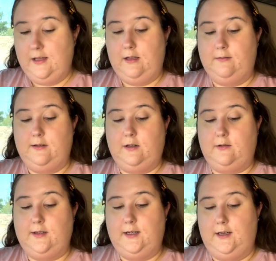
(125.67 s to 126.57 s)
He was
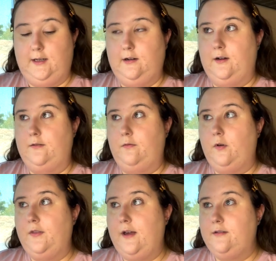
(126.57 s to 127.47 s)
closing in on
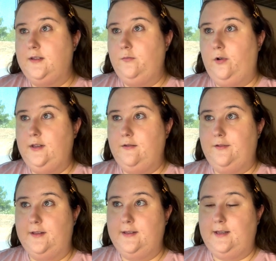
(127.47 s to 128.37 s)
4,000 points
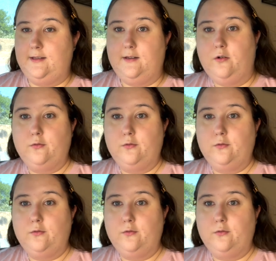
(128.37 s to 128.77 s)
for the season,